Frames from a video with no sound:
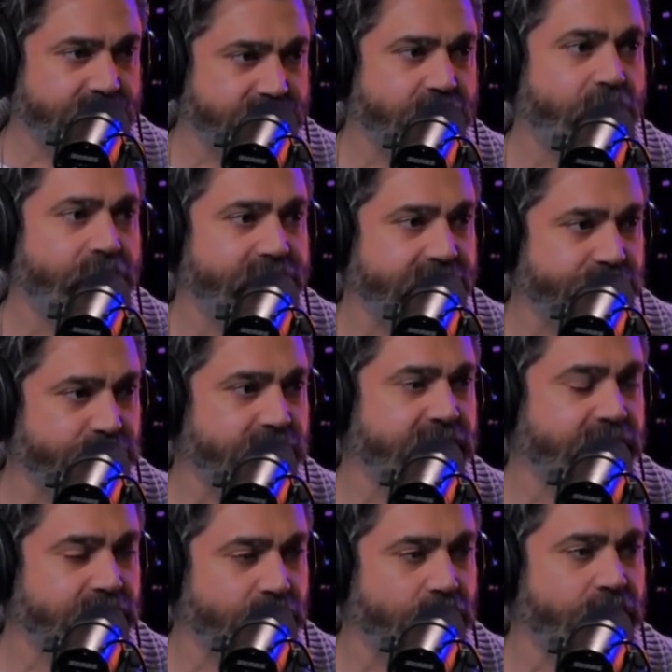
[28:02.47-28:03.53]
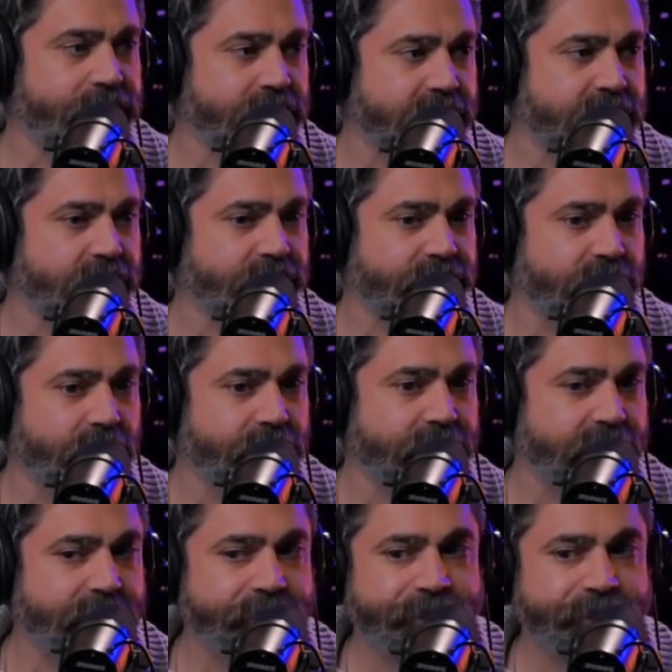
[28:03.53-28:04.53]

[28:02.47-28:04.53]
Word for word: Tony, and we're going to go over Kill Tony.